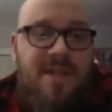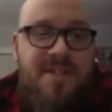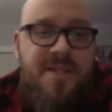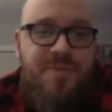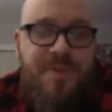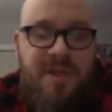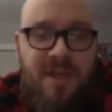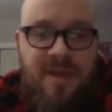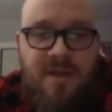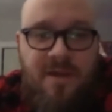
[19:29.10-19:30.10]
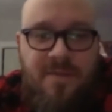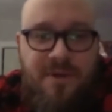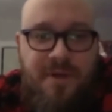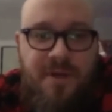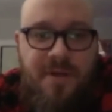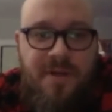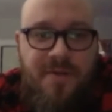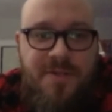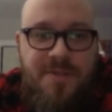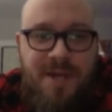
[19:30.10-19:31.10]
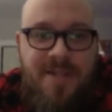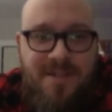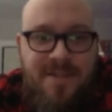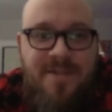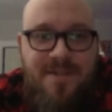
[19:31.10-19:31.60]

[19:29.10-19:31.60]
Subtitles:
That seems to be getting a pretty good response. So,